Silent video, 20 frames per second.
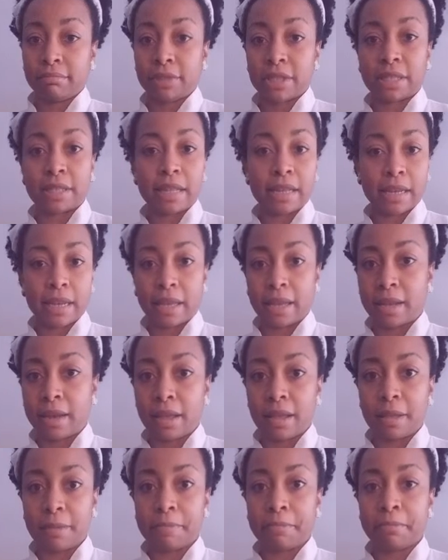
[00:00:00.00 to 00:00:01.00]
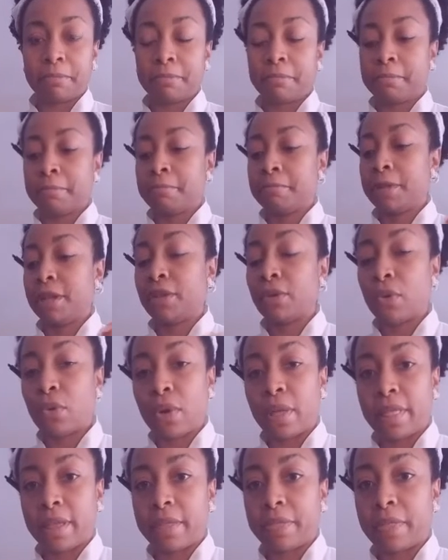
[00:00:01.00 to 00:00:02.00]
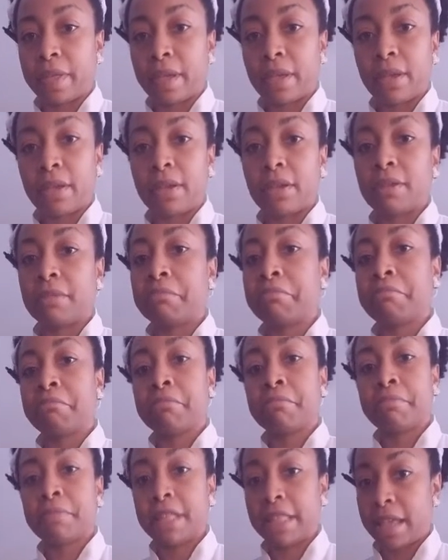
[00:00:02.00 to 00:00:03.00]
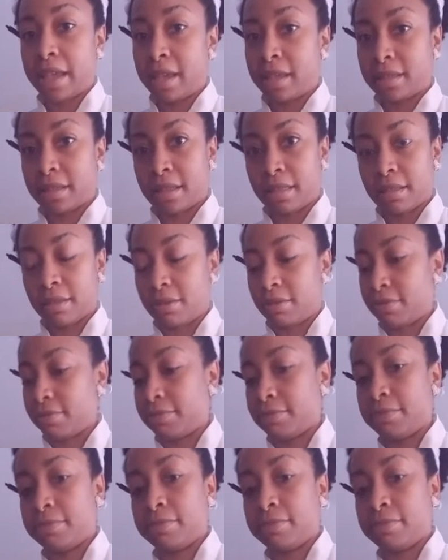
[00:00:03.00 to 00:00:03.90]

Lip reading: Just let it heat up. Put the oil in there. Put the eggs in there.